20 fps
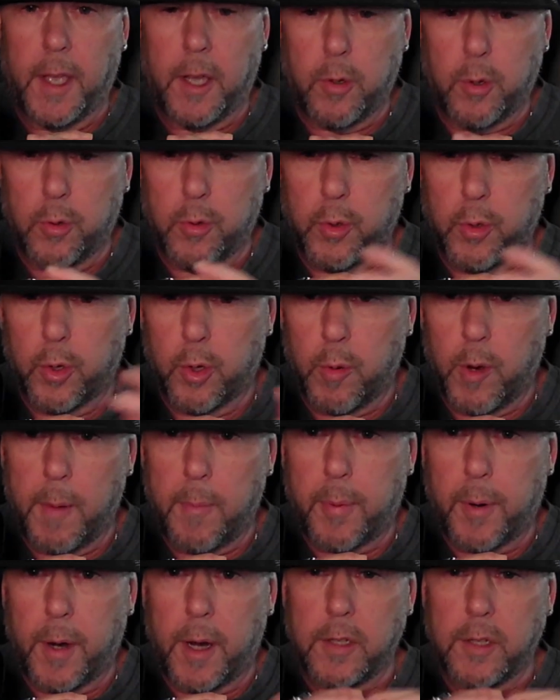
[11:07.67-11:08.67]
whole Norway
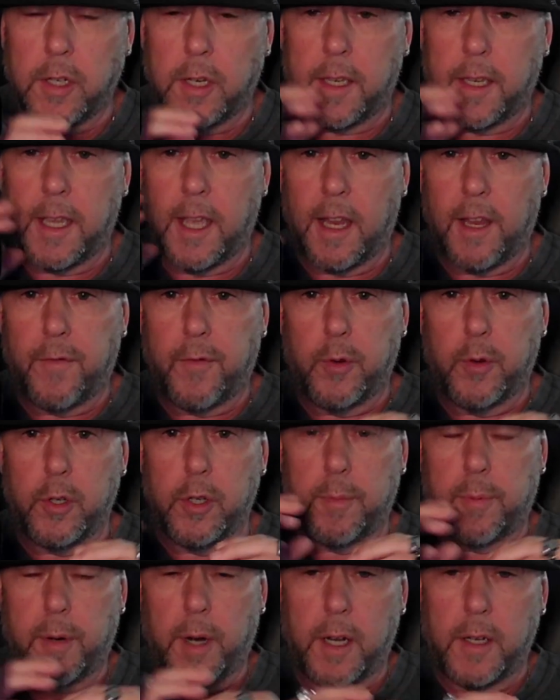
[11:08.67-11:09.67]
project,
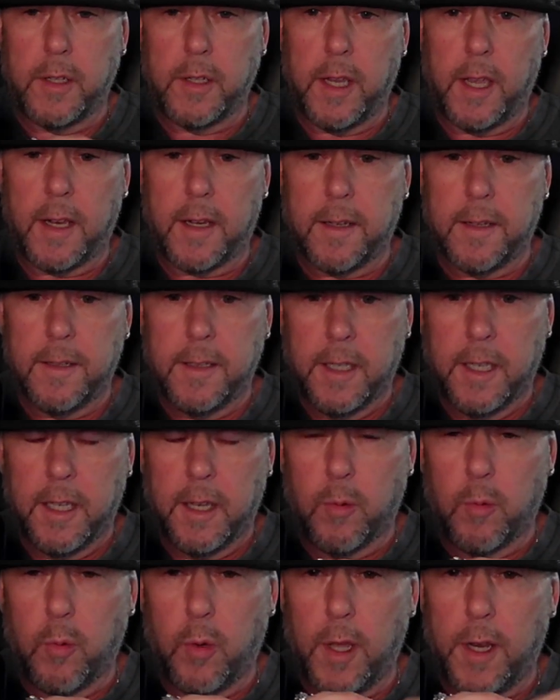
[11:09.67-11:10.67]
California project,
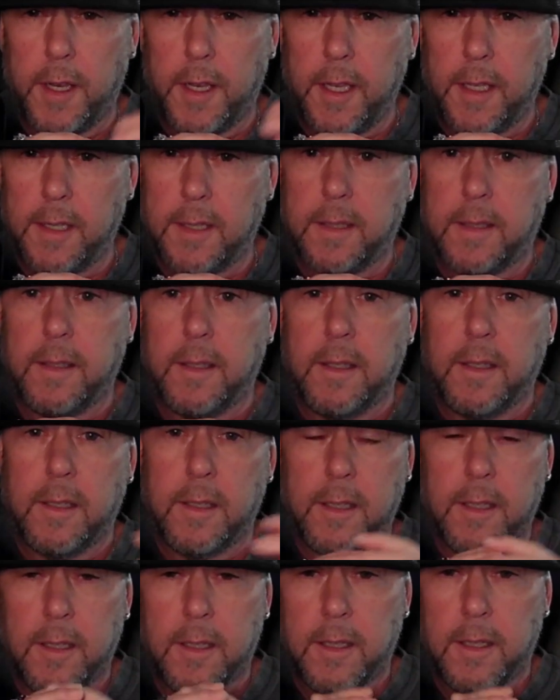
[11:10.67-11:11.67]
and what his
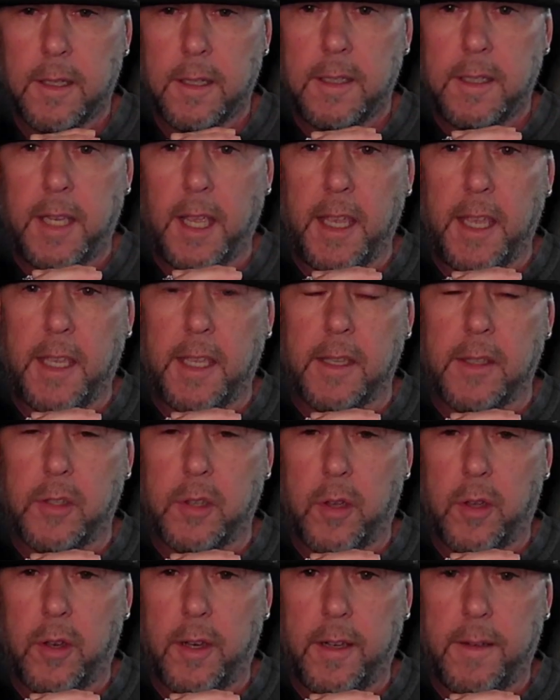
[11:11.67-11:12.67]
take is
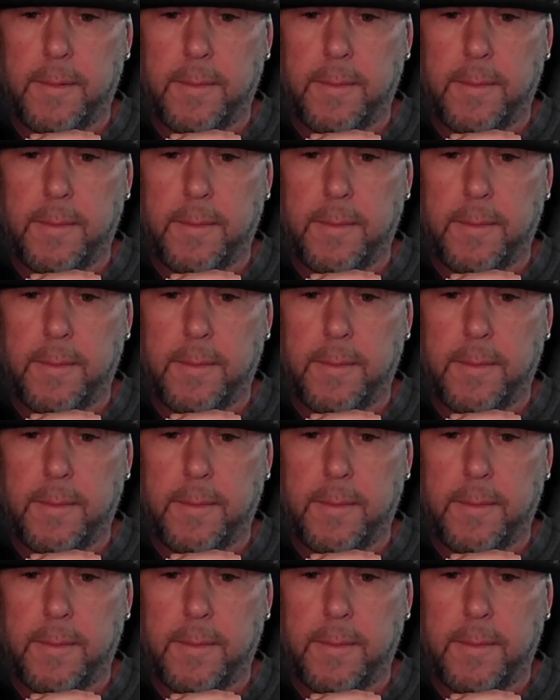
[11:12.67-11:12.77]
on it.